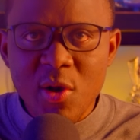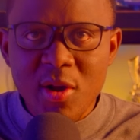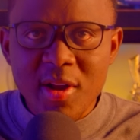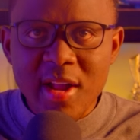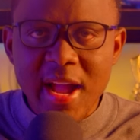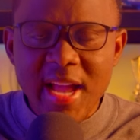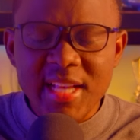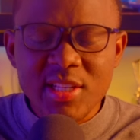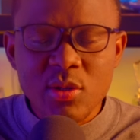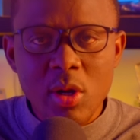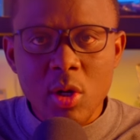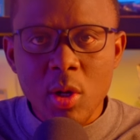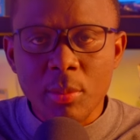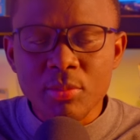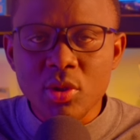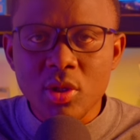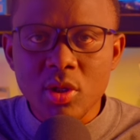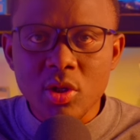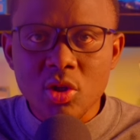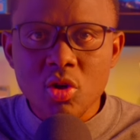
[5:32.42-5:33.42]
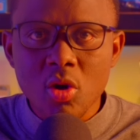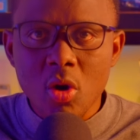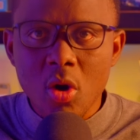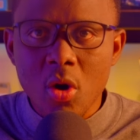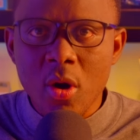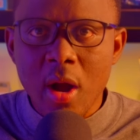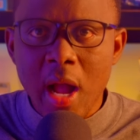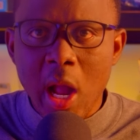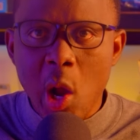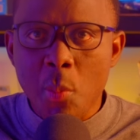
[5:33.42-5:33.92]
Hello, guys. Welcome to the
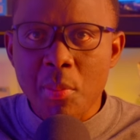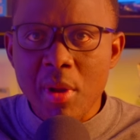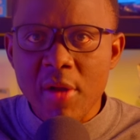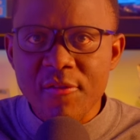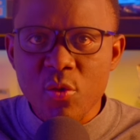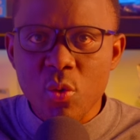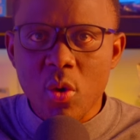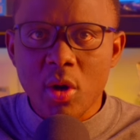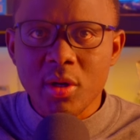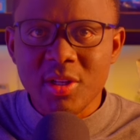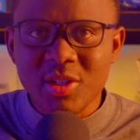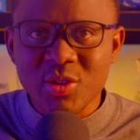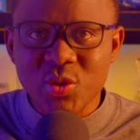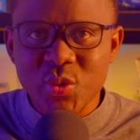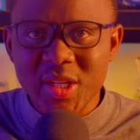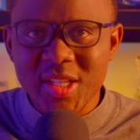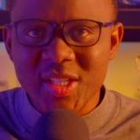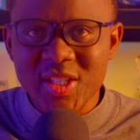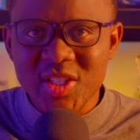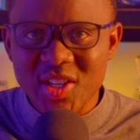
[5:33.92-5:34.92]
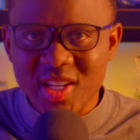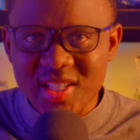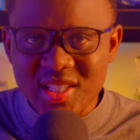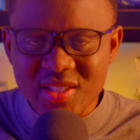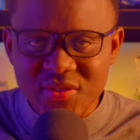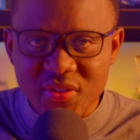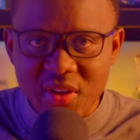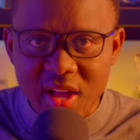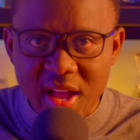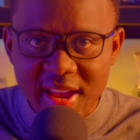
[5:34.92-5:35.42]
show. I hope everyone is doing
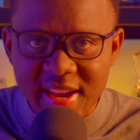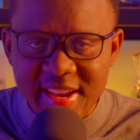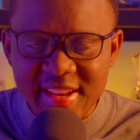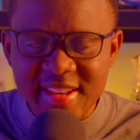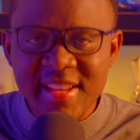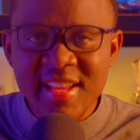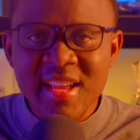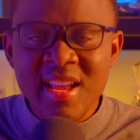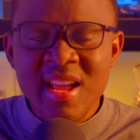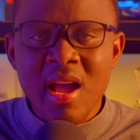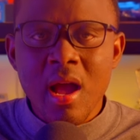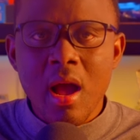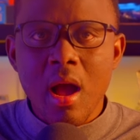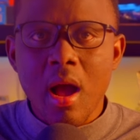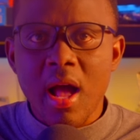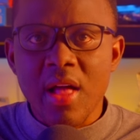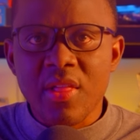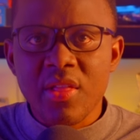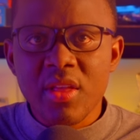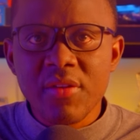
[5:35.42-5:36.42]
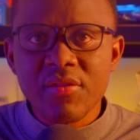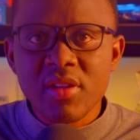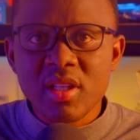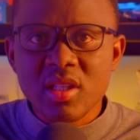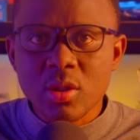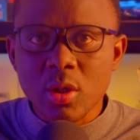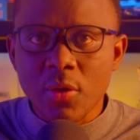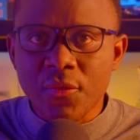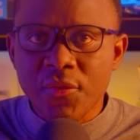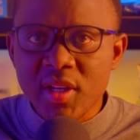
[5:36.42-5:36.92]
just fine. And if
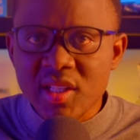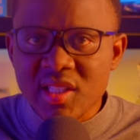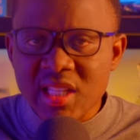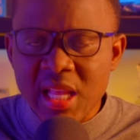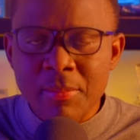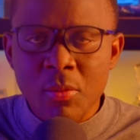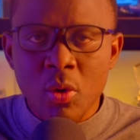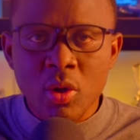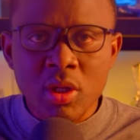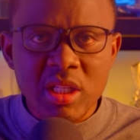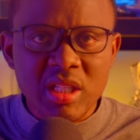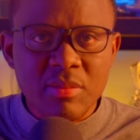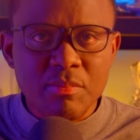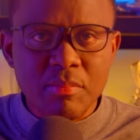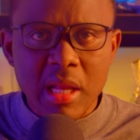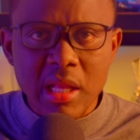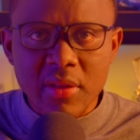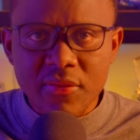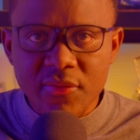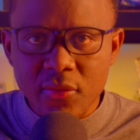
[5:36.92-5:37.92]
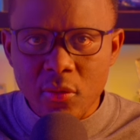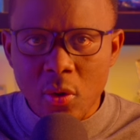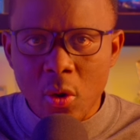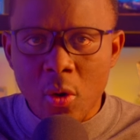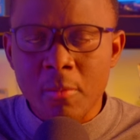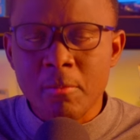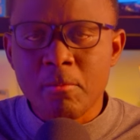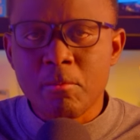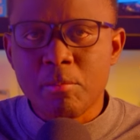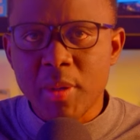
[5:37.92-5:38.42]
this is your first time on this
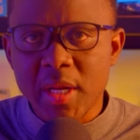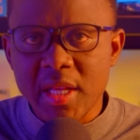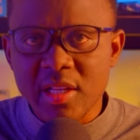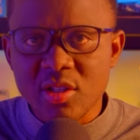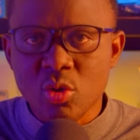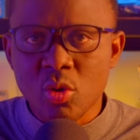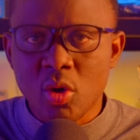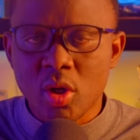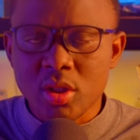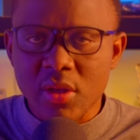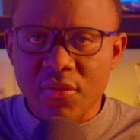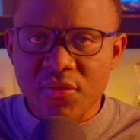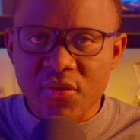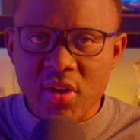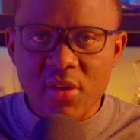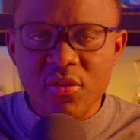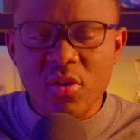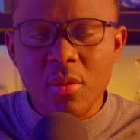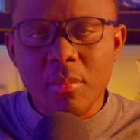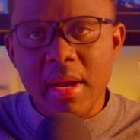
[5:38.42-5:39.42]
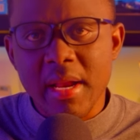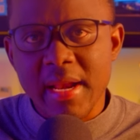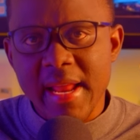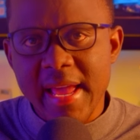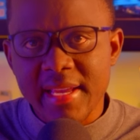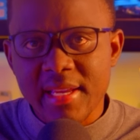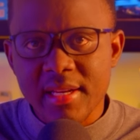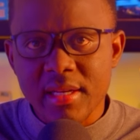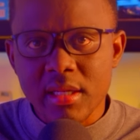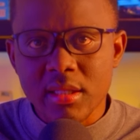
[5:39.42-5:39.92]
platform, please do us a favor by
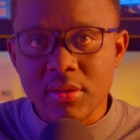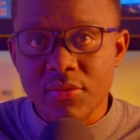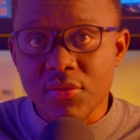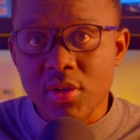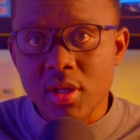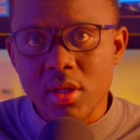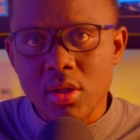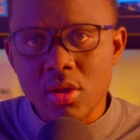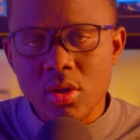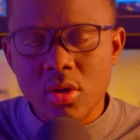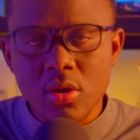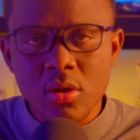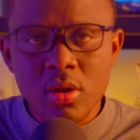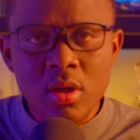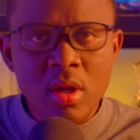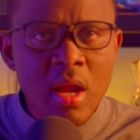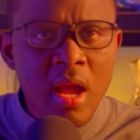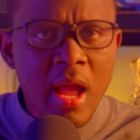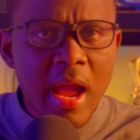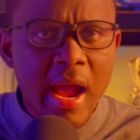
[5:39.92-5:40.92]
liking this video.